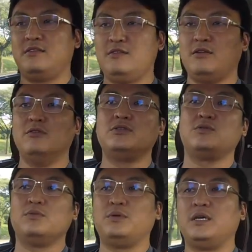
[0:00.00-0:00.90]
those
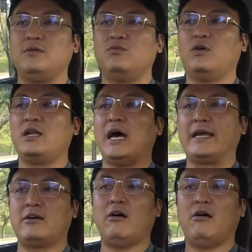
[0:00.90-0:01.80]
would be what I
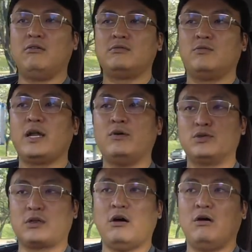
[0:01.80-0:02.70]
call, what I
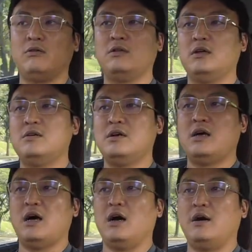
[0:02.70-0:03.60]
would call
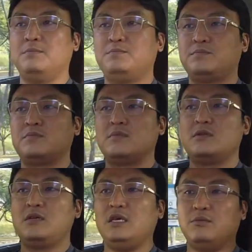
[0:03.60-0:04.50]
um,
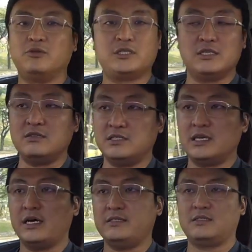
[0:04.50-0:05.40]
emotional
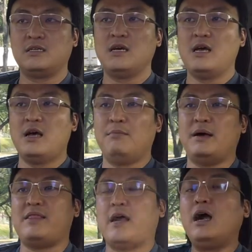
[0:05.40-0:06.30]
designs.
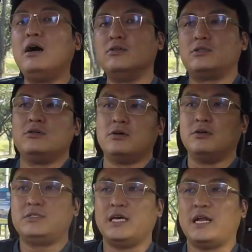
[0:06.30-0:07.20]
But there are also
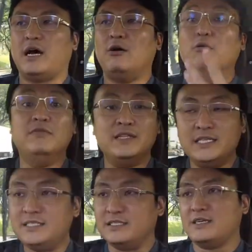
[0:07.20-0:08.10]
those that are
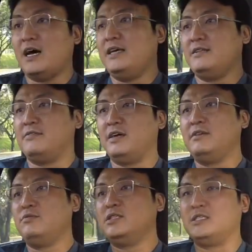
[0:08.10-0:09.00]
overtly designed, right?
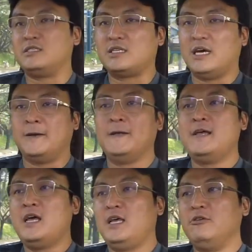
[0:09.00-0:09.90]
Which is, uh,
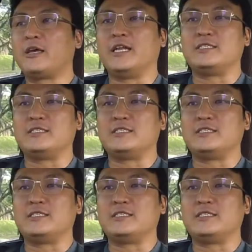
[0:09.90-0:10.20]
you look at the